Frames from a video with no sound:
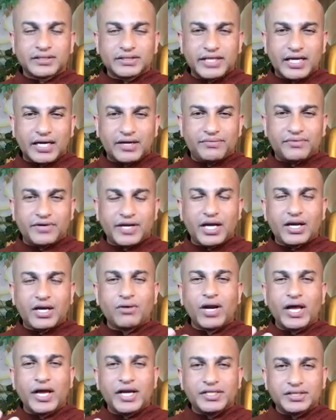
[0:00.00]

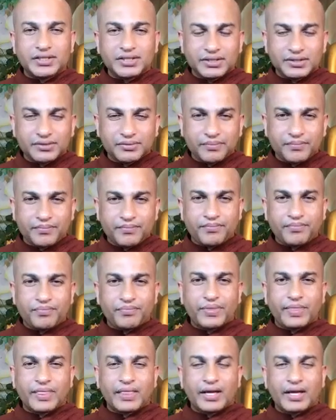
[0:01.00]
self-regulation
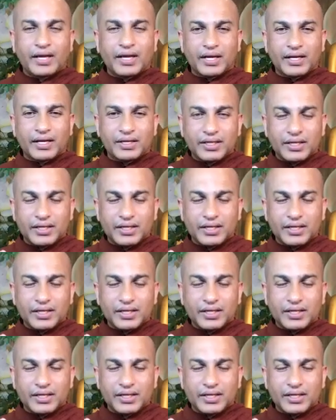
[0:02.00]
and